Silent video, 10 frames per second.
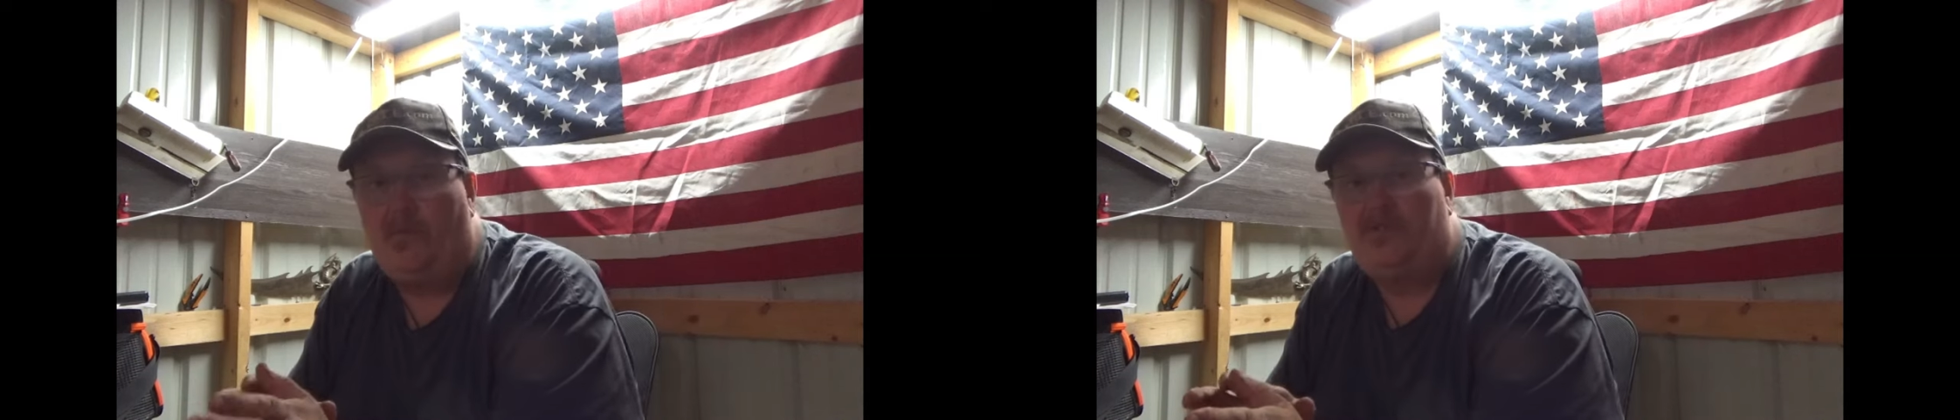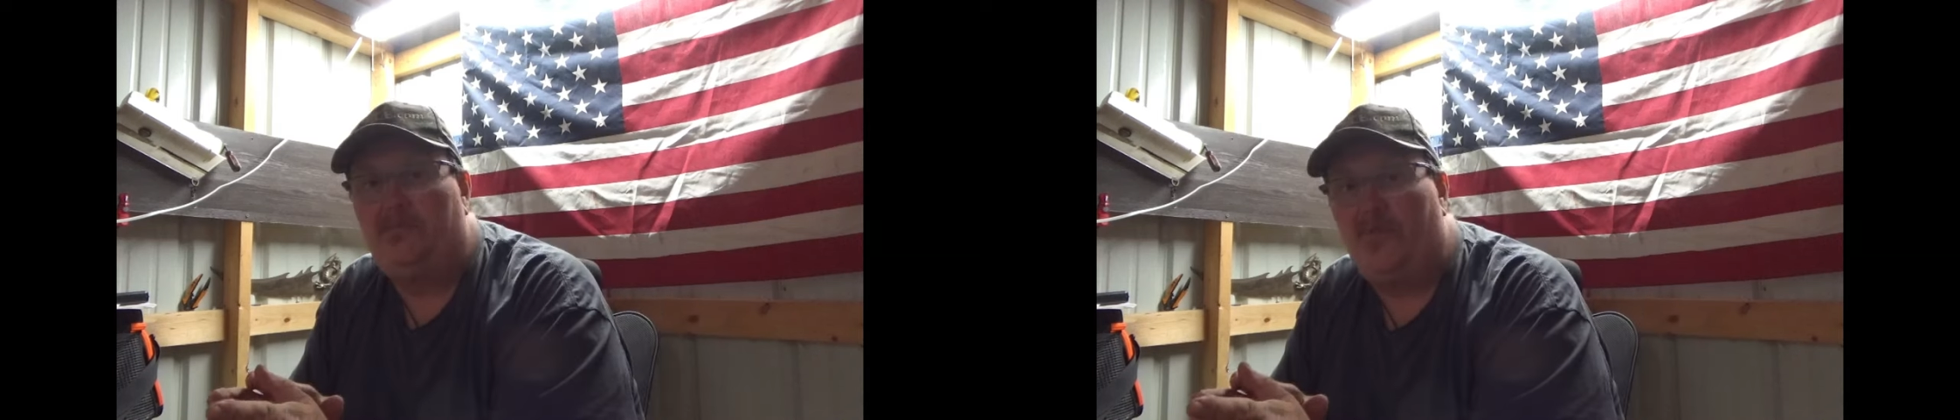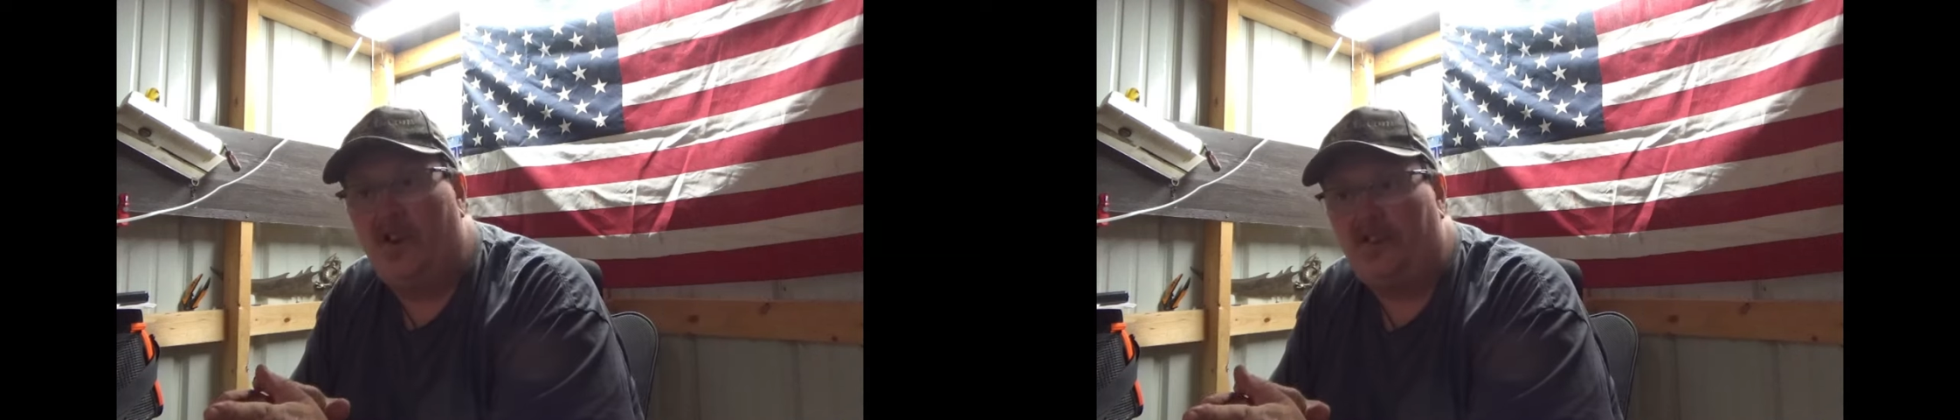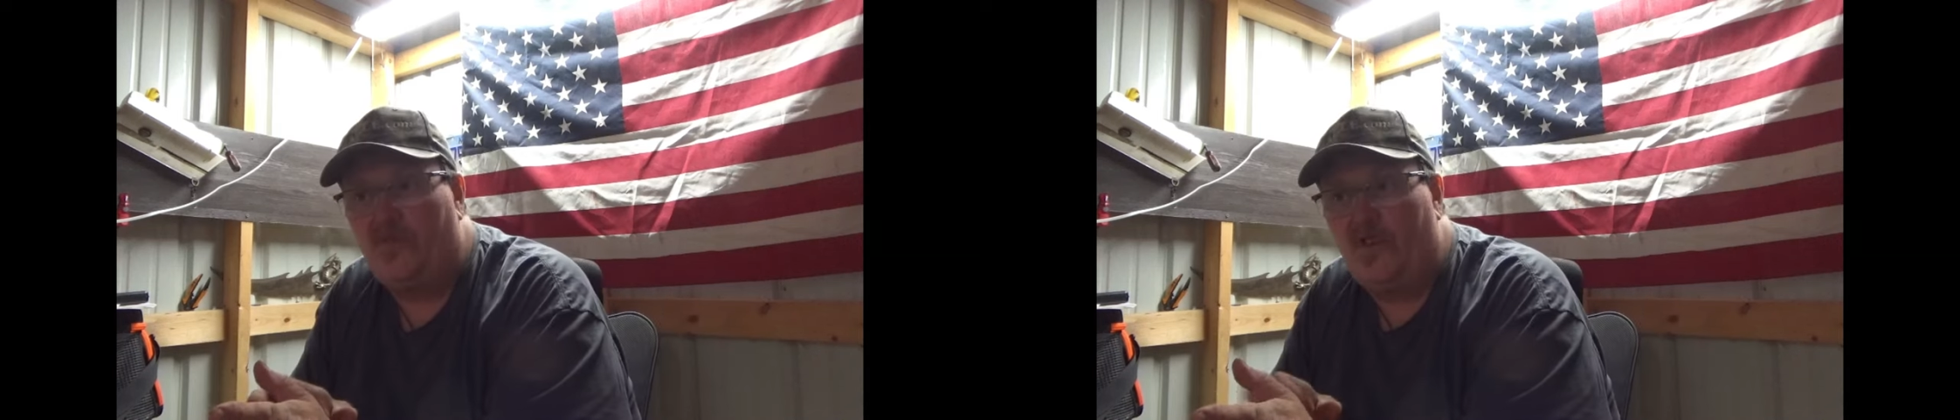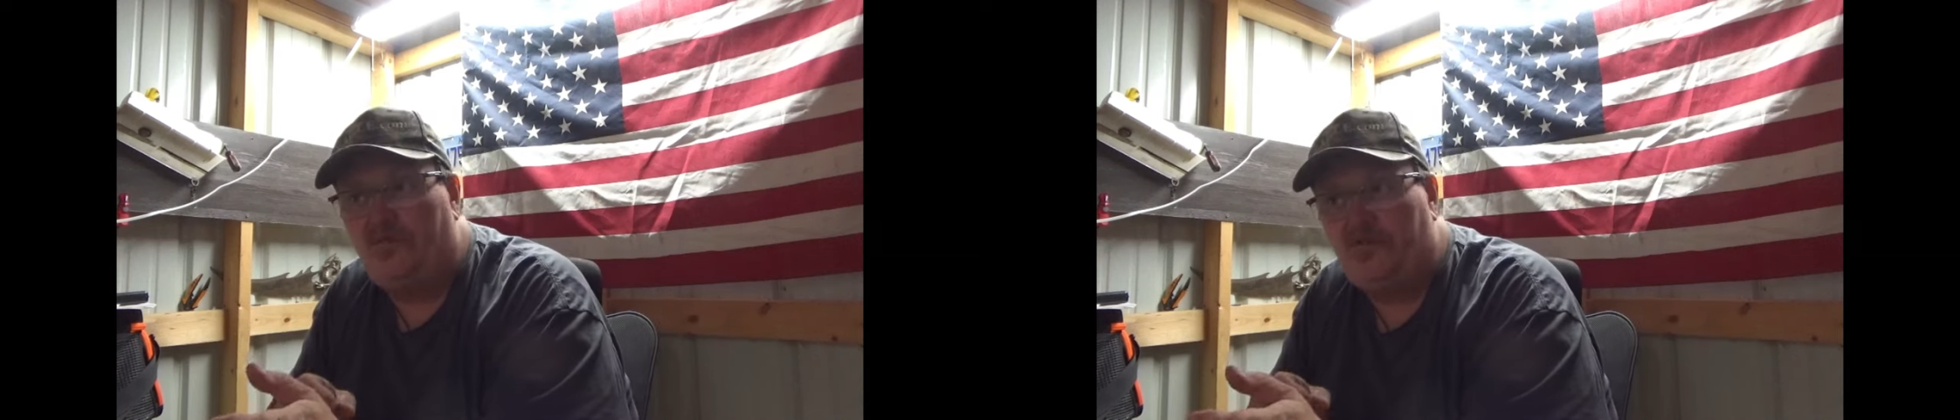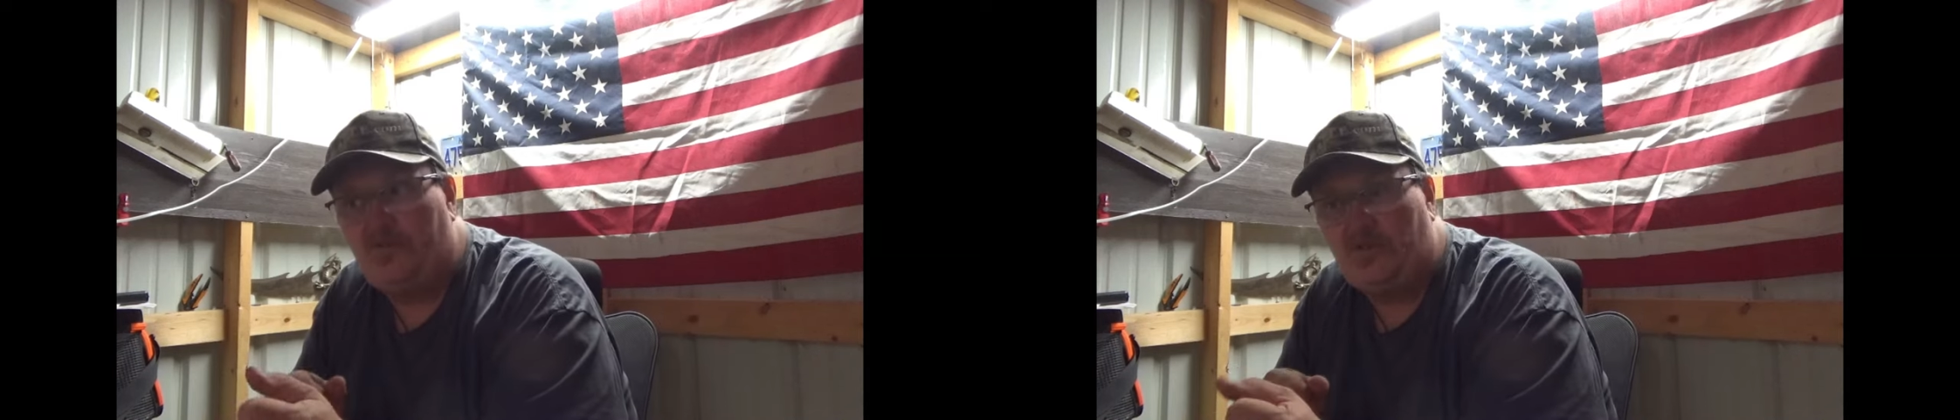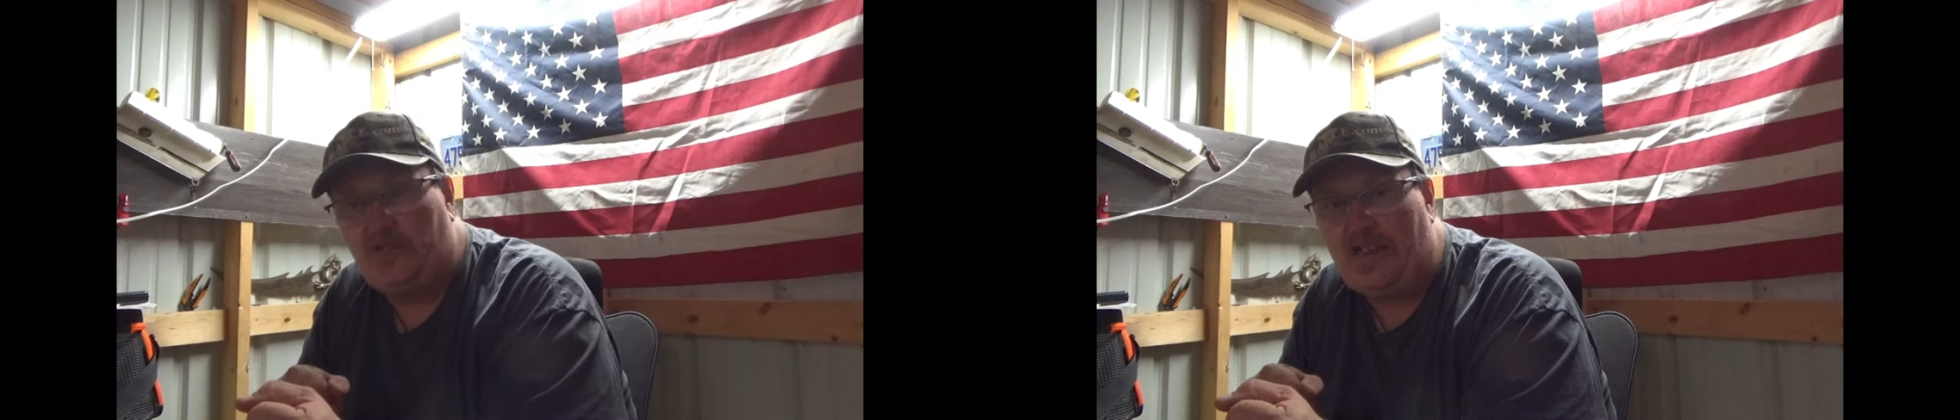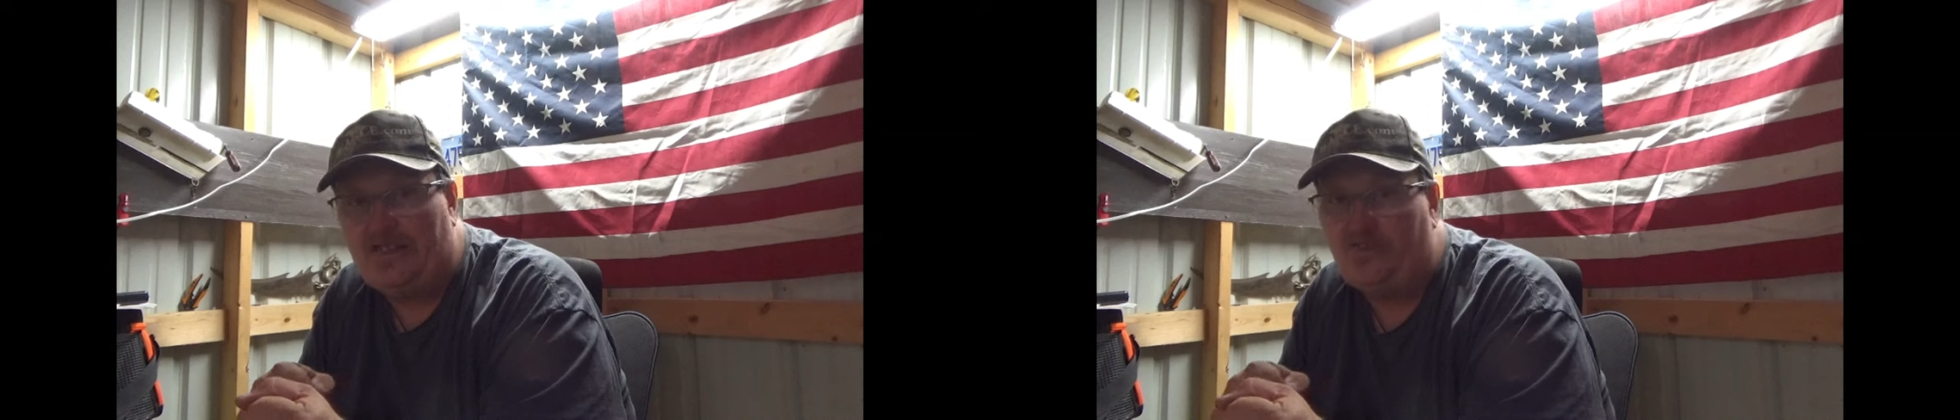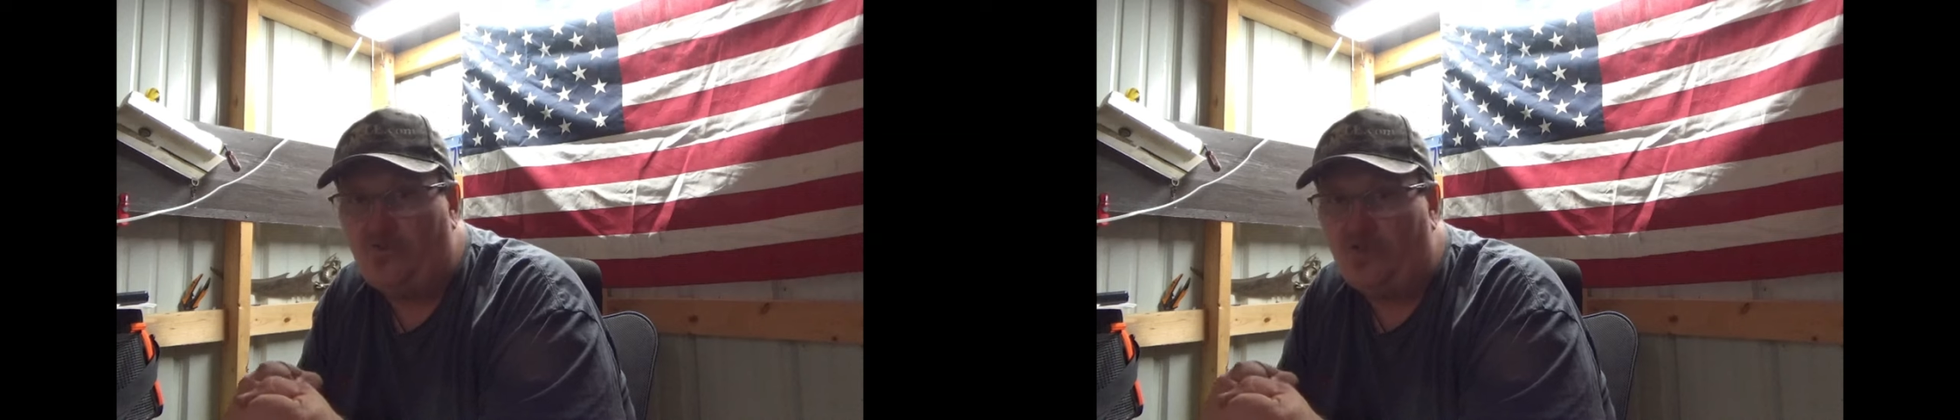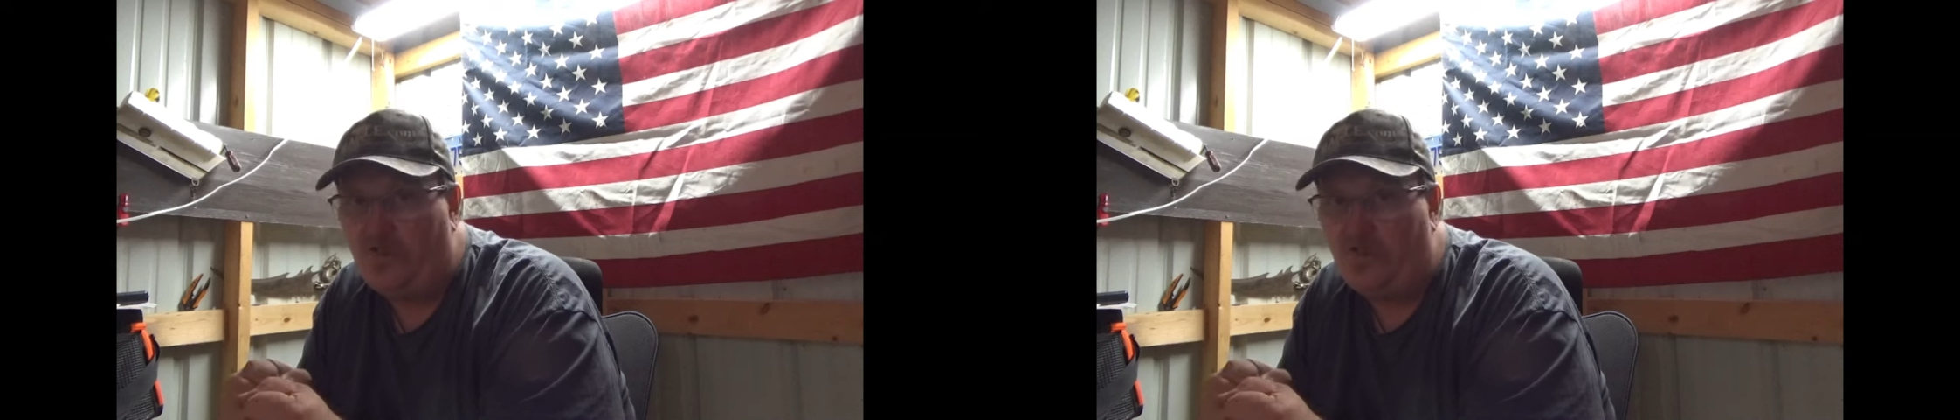Once it breaks free, if it feels like it's going to